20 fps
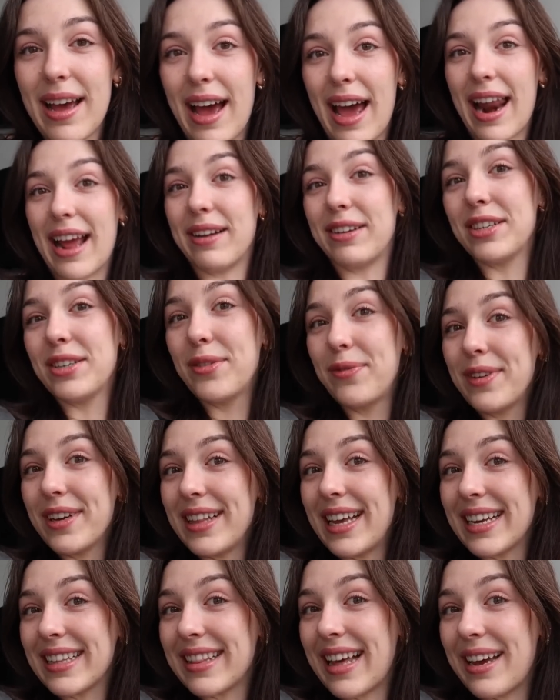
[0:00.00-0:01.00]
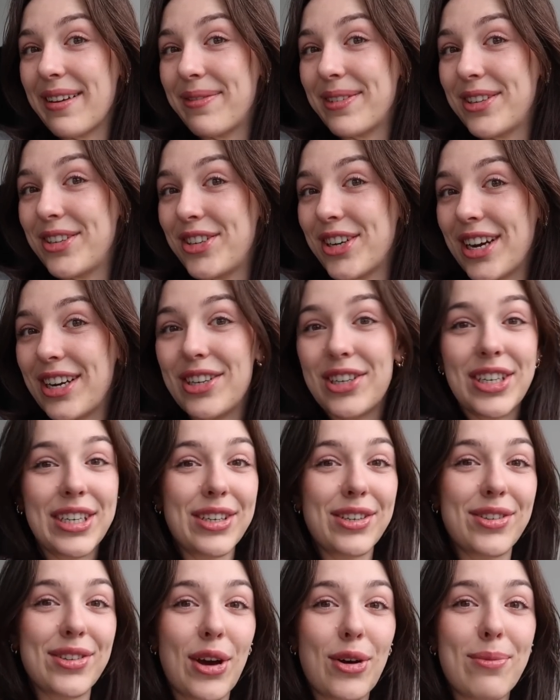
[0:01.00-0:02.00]
I just feel like life is
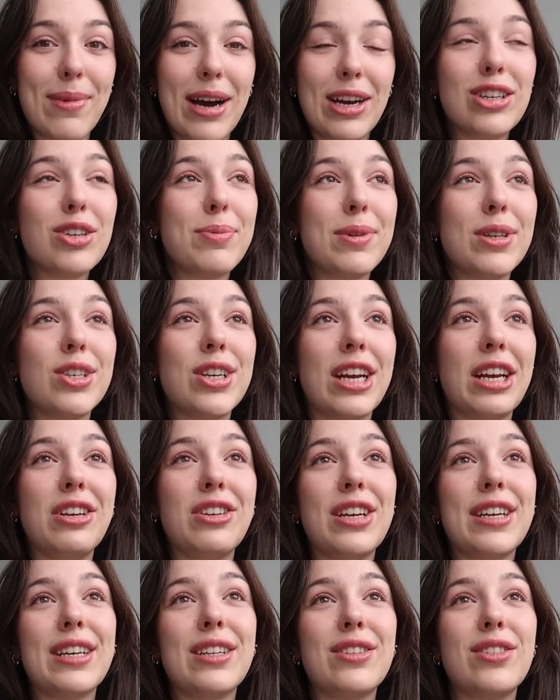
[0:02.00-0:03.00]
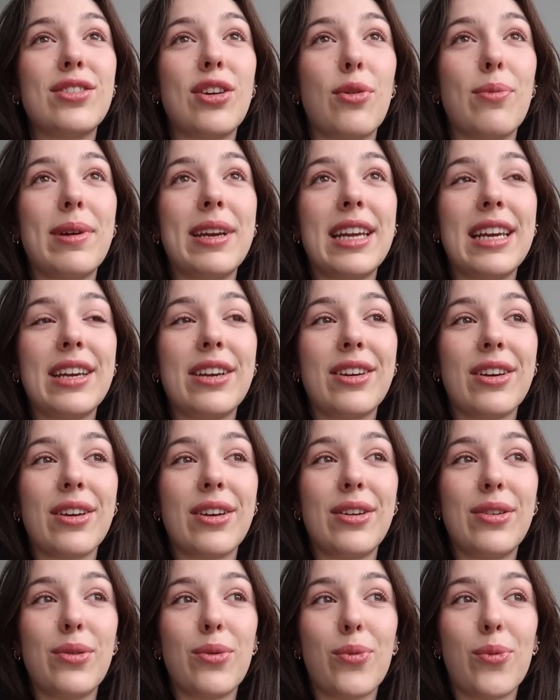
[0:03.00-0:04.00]
changing so much, but changing in so many
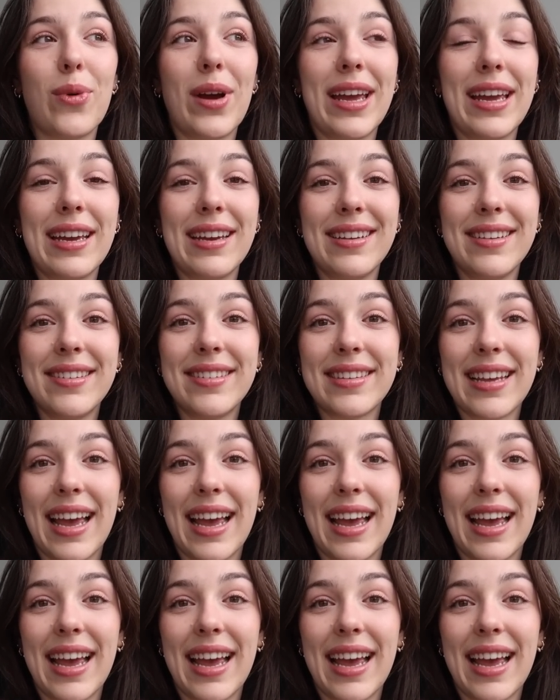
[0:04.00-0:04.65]
good ways.